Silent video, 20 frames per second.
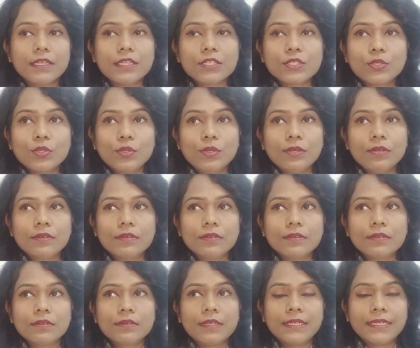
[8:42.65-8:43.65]

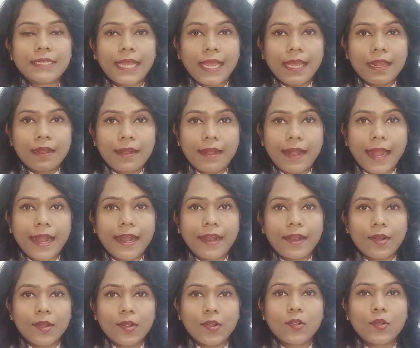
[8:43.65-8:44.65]
So entire
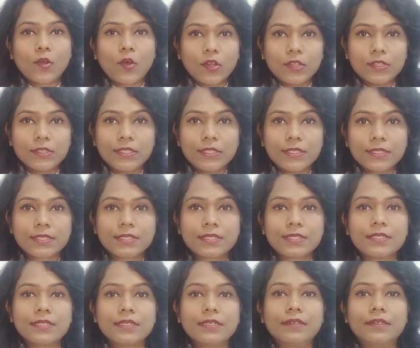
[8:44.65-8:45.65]
land on
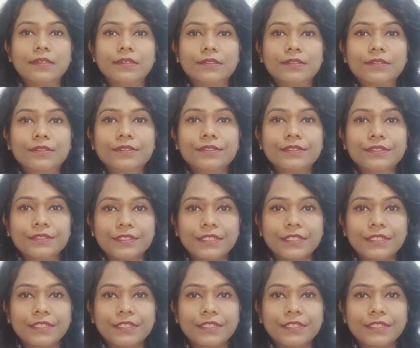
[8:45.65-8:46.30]
this earth,